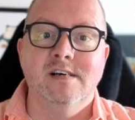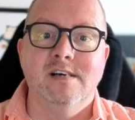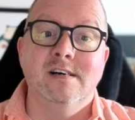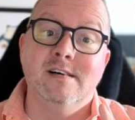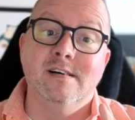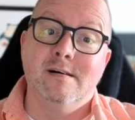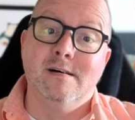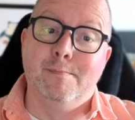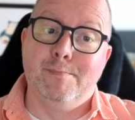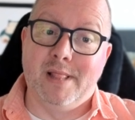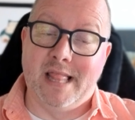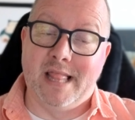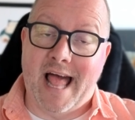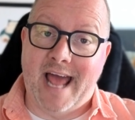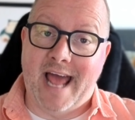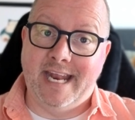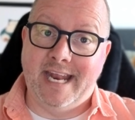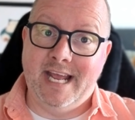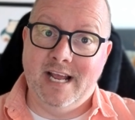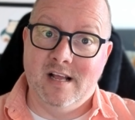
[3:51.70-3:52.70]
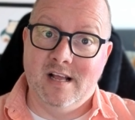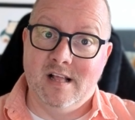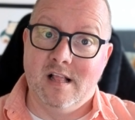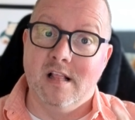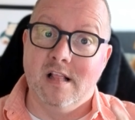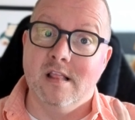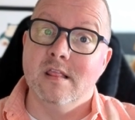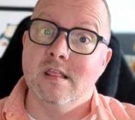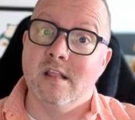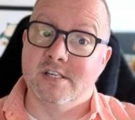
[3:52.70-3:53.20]
planning,
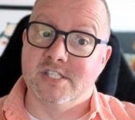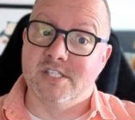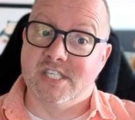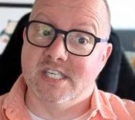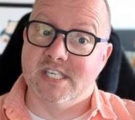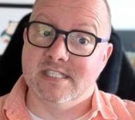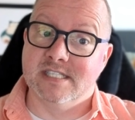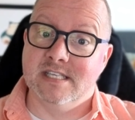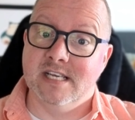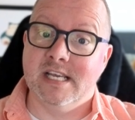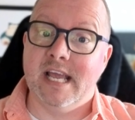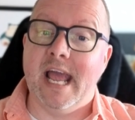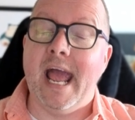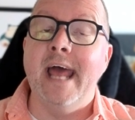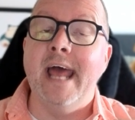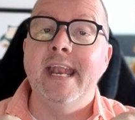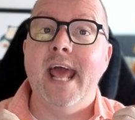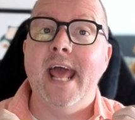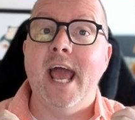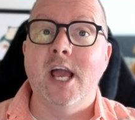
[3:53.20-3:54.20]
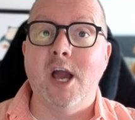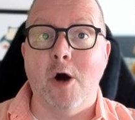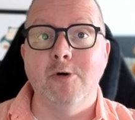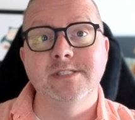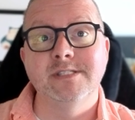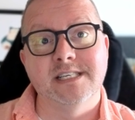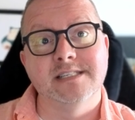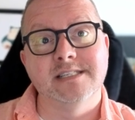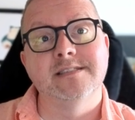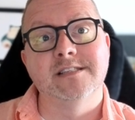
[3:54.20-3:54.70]
logistic, and
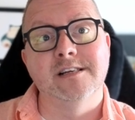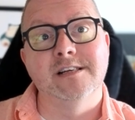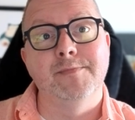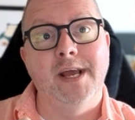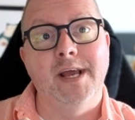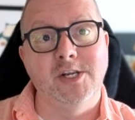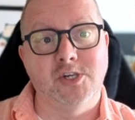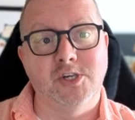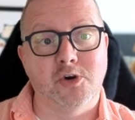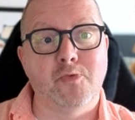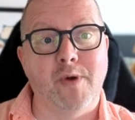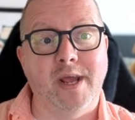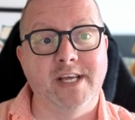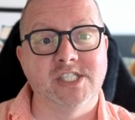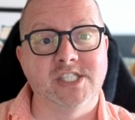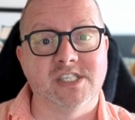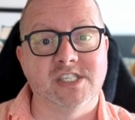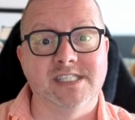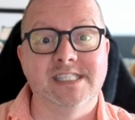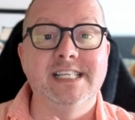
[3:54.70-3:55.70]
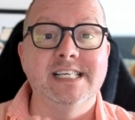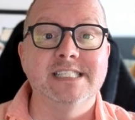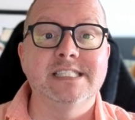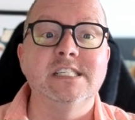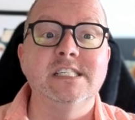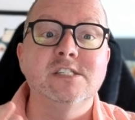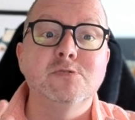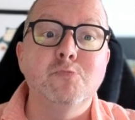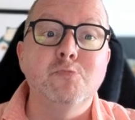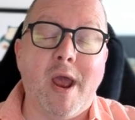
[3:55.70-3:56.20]
ecosystem integration. This is
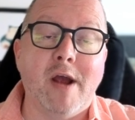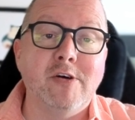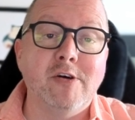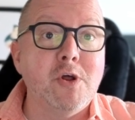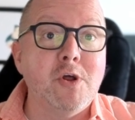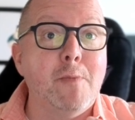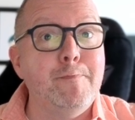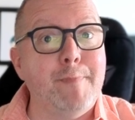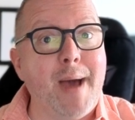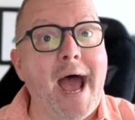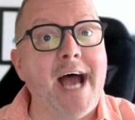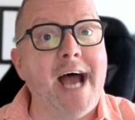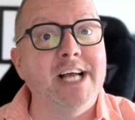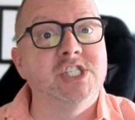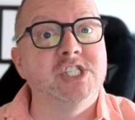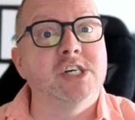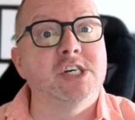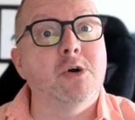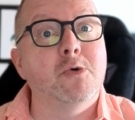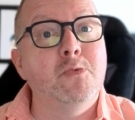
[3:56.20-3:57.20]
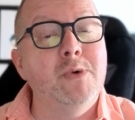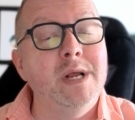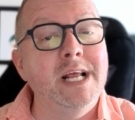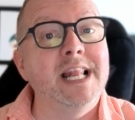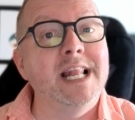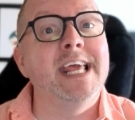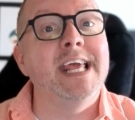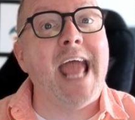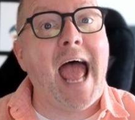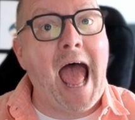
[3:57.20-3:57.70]
where the magic really
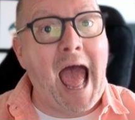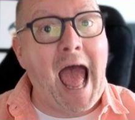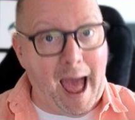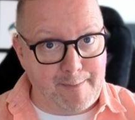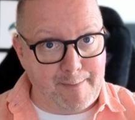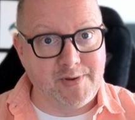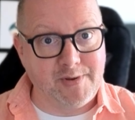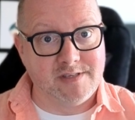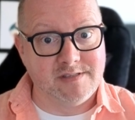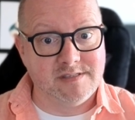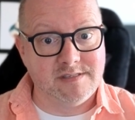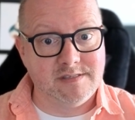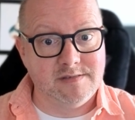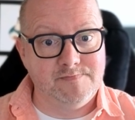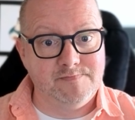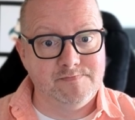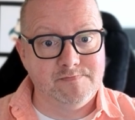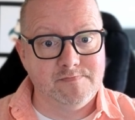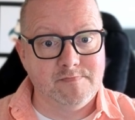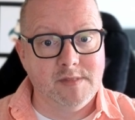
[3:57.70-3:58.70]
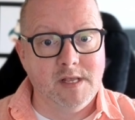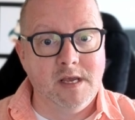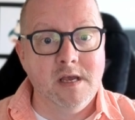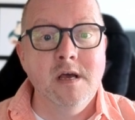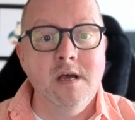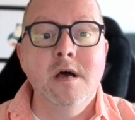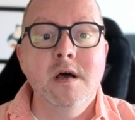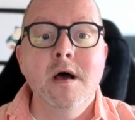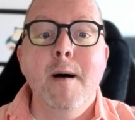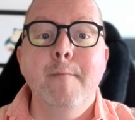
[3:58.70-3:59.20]
happens.
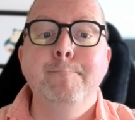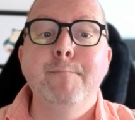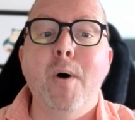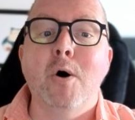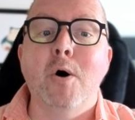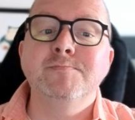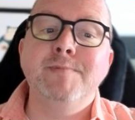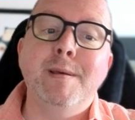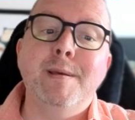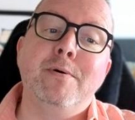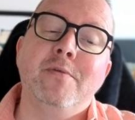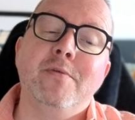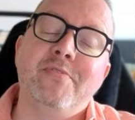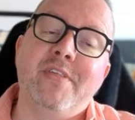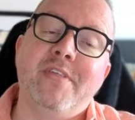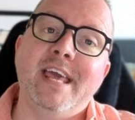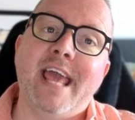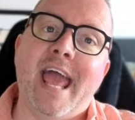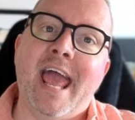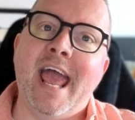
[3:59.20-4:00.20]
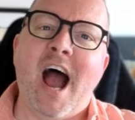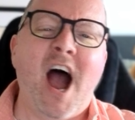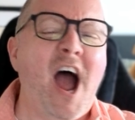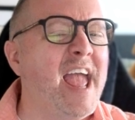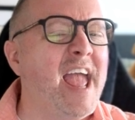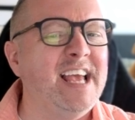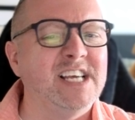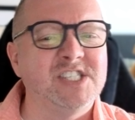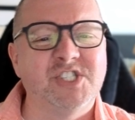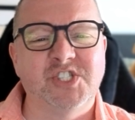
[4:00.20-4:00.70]
Most people think AI is
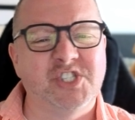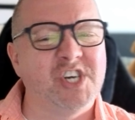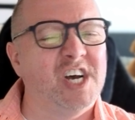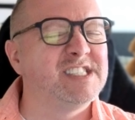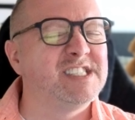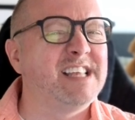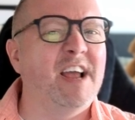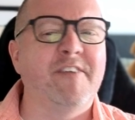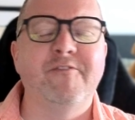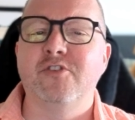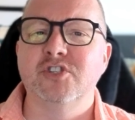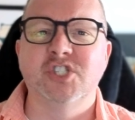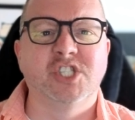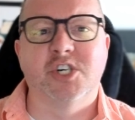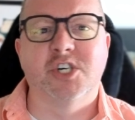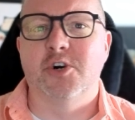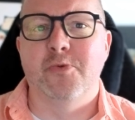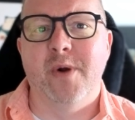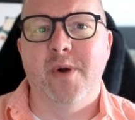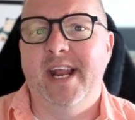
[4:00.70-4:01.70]
just for generating